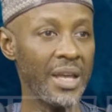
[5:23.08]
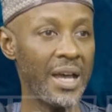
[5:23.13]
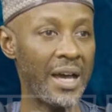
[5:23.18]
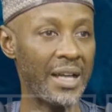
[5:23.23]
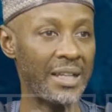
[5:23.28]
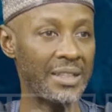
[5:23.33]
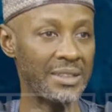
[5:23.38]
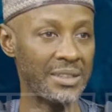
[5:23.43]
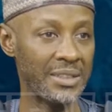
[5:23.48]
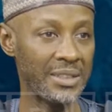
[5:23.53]

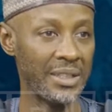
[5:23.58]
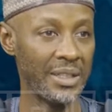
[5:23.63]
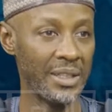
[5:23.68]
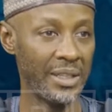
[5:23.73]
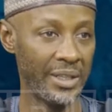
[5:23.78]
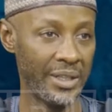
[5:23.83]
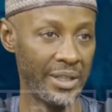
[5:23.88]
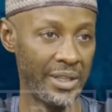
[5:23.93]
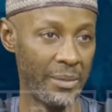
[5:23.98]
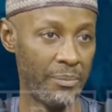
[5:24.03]
And
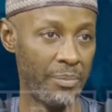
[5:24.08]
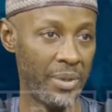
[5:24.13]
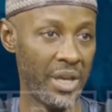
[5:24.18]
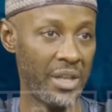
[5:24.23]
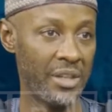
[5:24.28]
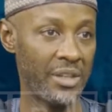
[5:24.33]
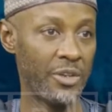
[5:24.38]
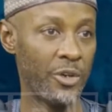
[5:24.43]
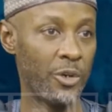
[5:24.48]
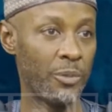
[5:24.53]
it
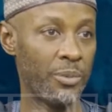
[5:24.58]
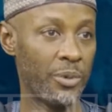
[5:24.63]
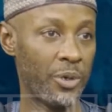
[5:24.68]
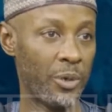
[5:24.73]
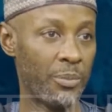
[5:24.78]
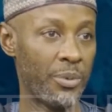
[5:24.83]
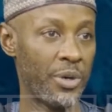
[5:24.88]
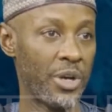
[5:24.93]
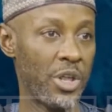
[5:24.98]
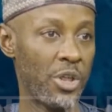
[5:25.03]
appears the op
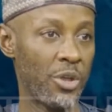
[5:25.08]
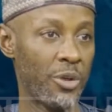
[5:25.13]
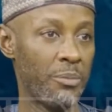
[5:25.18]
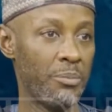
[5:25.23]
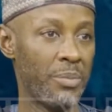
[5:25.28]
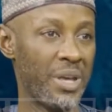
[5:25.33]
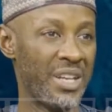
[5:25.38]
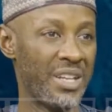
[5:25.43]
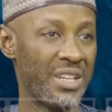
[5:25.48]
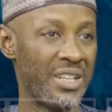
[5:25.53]
operation
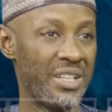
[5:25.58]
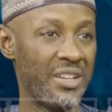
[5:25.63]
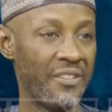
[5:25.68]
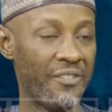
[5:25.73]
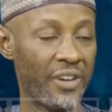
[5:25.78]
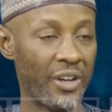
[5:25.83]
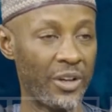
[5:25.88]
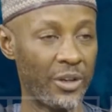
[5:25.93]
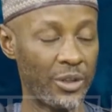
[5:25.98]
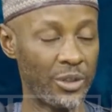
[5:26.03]
made it
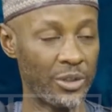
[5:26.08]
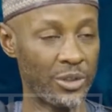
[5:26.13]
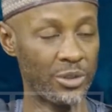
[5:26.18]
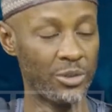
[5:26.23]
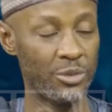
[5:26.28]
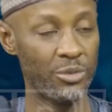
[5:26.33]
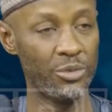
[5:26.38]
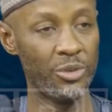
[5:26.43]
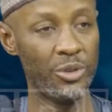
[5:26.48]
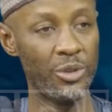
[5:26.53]
difficult
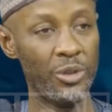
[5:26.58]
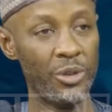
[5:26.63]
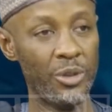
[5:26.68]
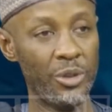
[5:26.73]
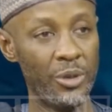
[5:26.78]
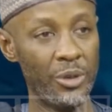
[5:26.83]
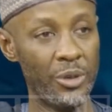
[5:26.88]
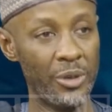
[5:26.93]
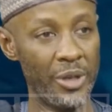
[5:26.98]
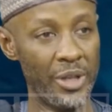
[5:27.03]

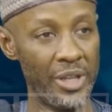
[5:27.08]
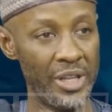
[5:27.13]
for mm.